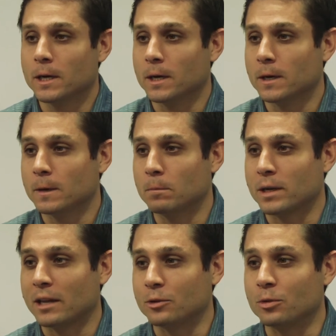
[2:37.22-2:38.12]
Uh,
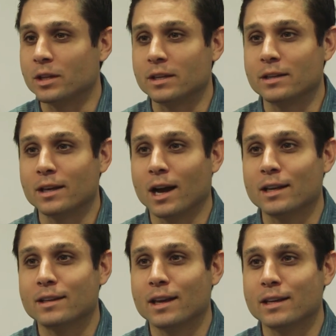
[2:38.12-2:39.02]
but I do think
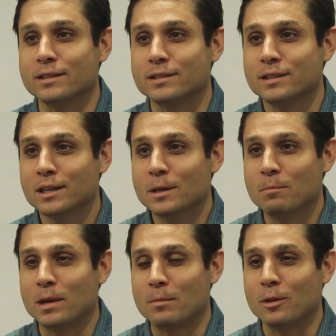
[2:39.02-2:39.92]
Diante's
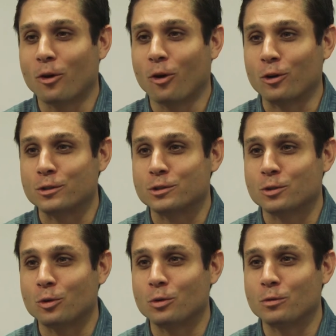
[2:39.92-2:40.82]
maybe the heart and
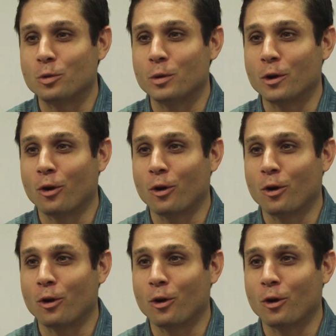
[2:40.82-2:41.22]
soul of who we